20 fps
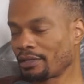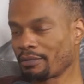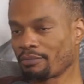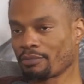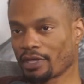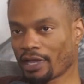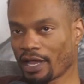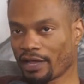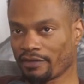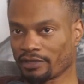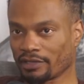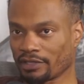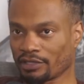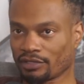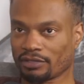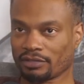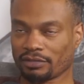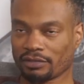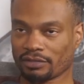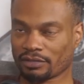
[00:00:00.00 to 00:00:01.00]
me having
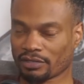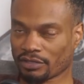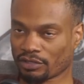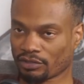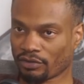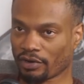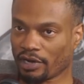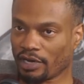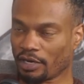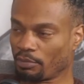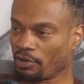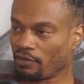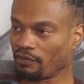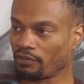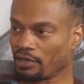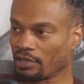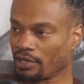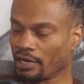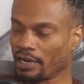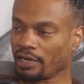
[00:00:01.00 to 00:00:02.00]
this this grand
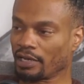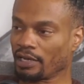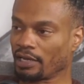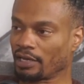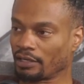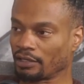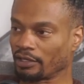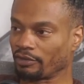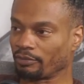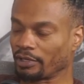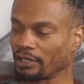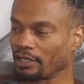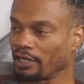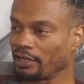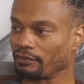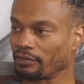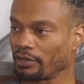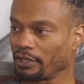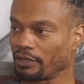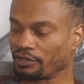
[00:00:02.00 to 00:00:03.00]
epiphany that I can't live my
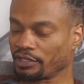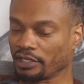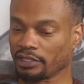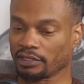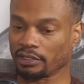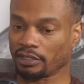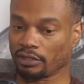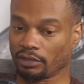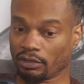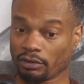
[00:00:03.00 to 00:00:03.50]
life without Jessica.